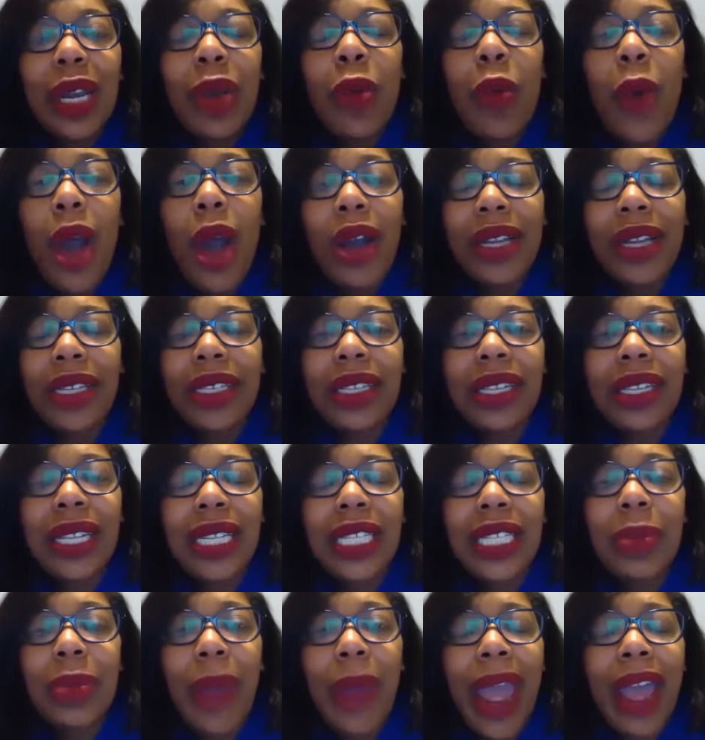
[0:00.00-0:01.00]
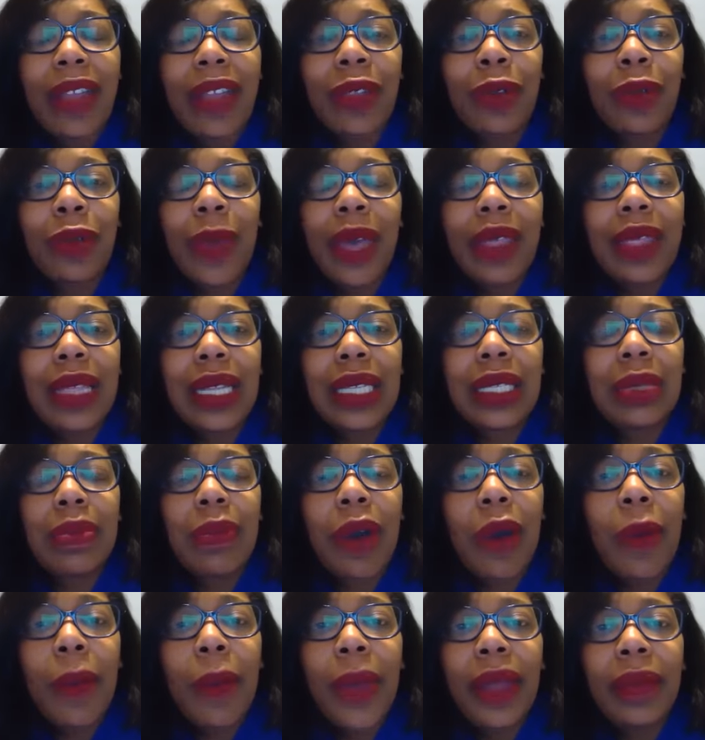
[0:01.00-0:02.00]
to walk into this bathroom at this
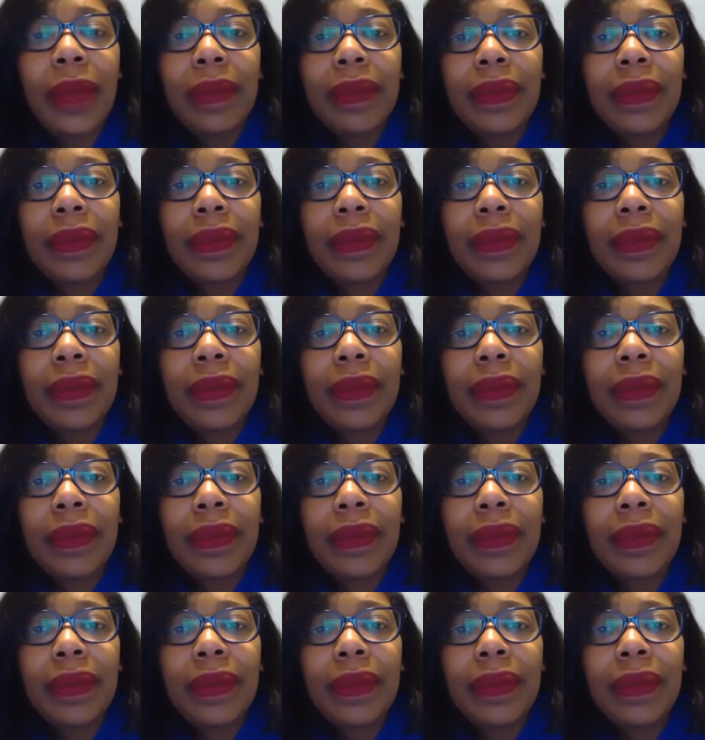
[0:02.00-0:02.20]
moment.